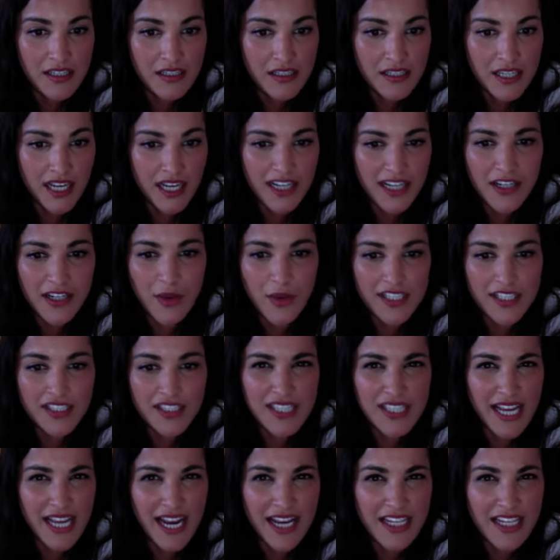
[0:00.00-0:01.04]
kind of questions
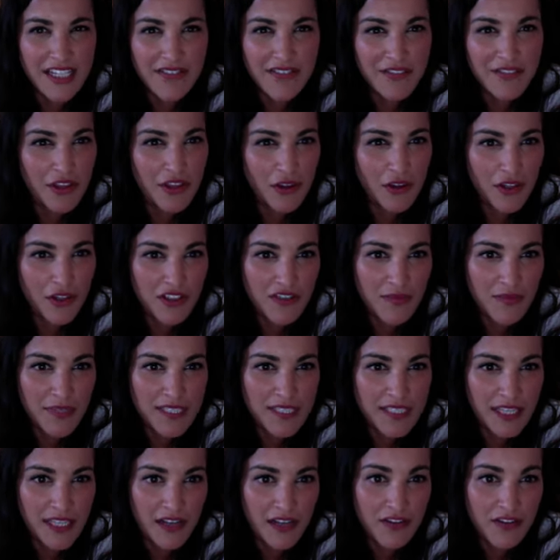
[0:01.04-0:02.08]
I hadn't even thought of
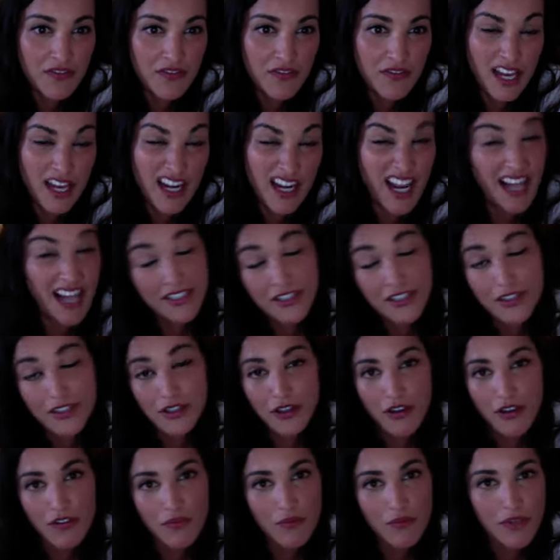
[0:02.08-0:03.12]
myself, and answered a
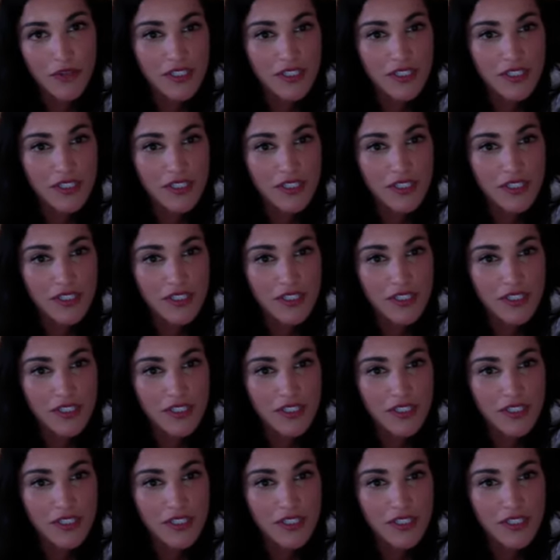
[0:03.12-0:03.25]
lot of ones